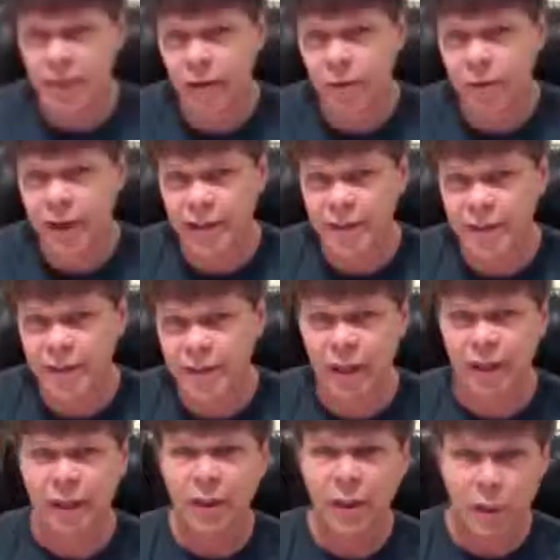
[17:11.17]
increase,
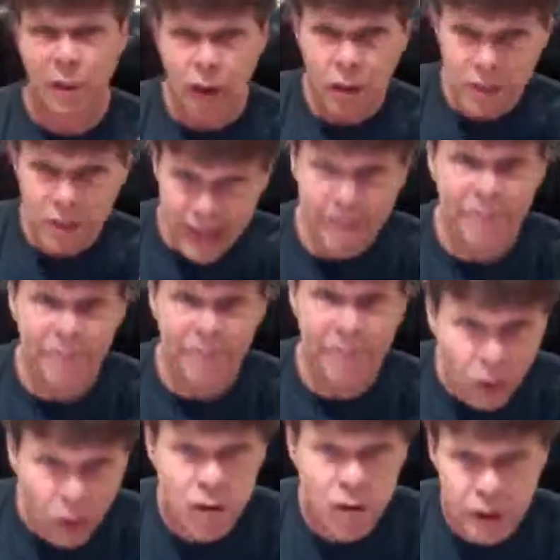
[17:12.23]
but notice that
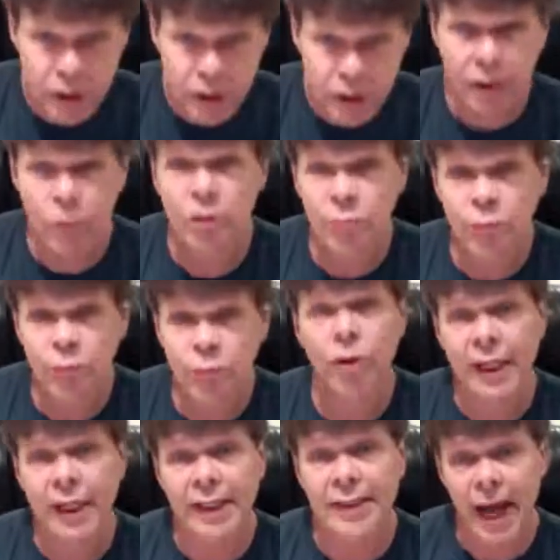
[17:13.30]
first year was
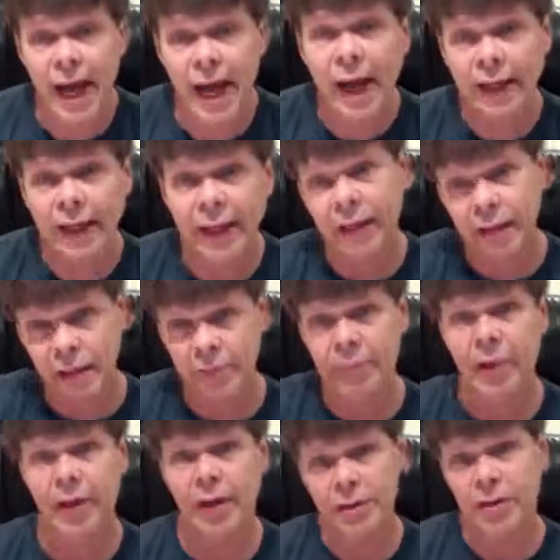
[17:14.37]
pretty tiny
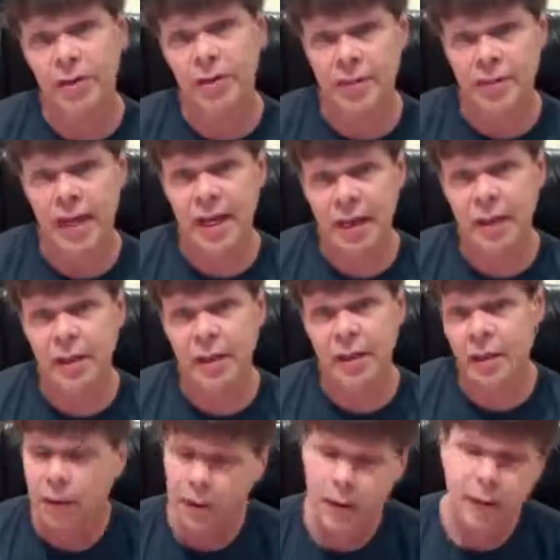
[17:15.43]
compared to the second year.
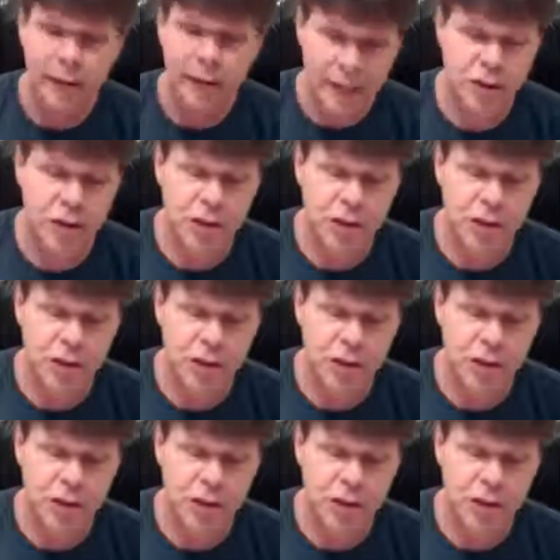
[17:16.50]
That's